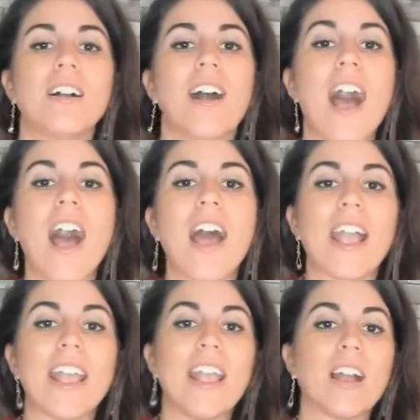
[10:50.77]

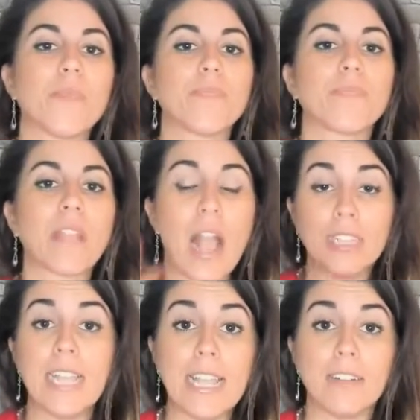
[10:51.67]
I
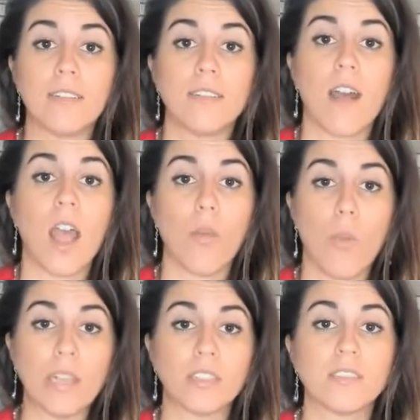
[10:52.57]
did. I
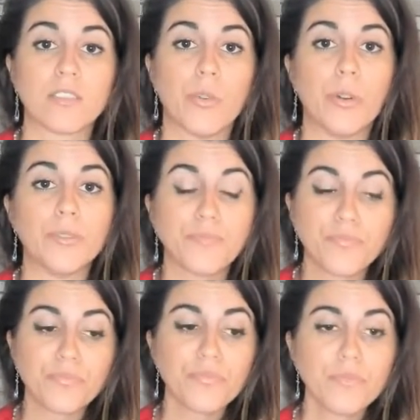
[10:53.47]
went to school,
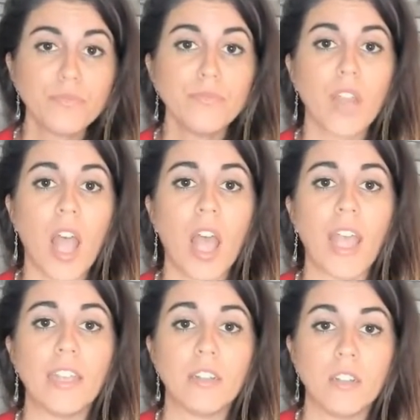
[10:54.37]

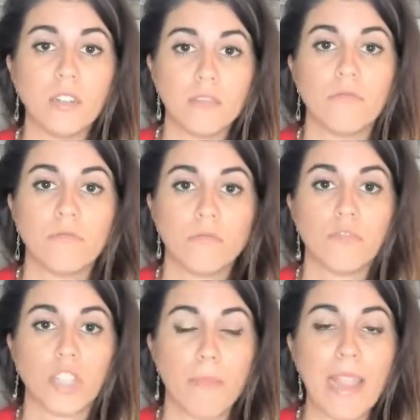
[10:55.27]
I
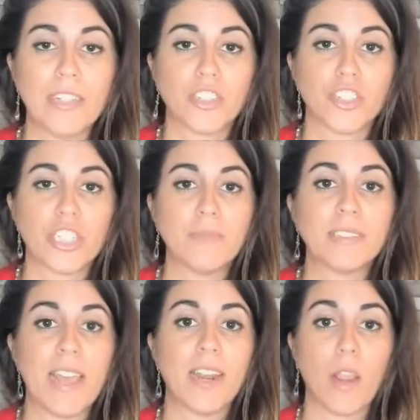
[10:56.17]
took my internships,
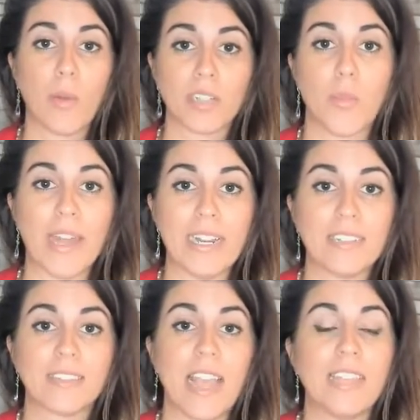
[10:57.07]
and I worked
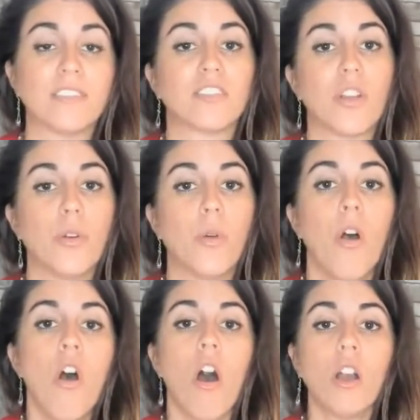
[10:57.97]
weddings. And so
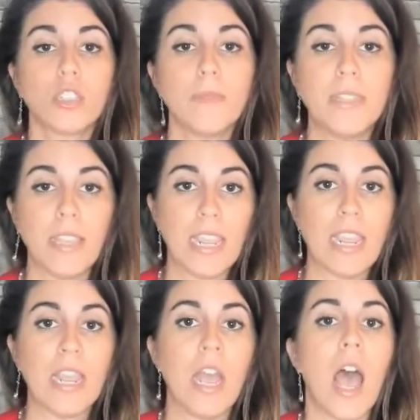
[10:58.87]

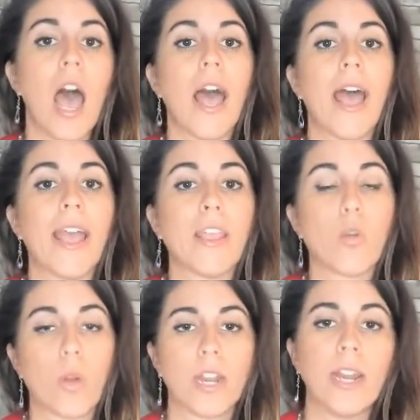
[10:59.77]
ultimately, I
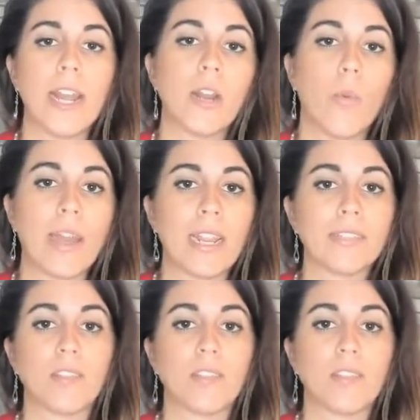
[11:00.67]
coordinated weddings